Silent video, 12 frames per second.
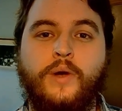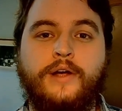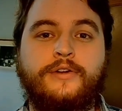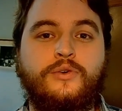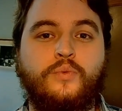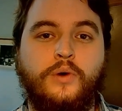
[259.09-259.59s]

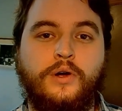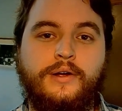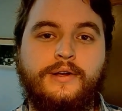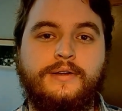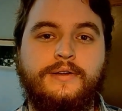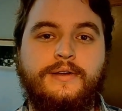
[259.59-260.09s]
where you
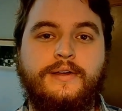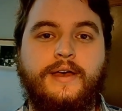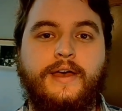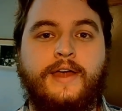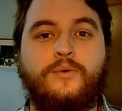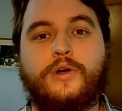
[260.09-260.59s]
work
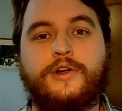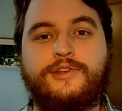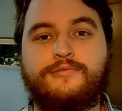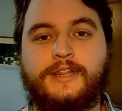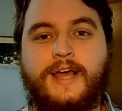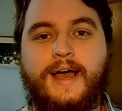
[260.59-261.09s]
and where
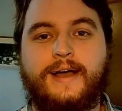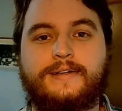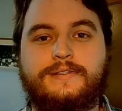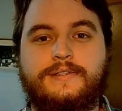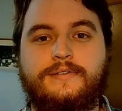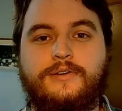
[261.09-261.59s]
you
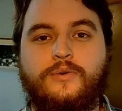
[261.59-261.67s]
relax,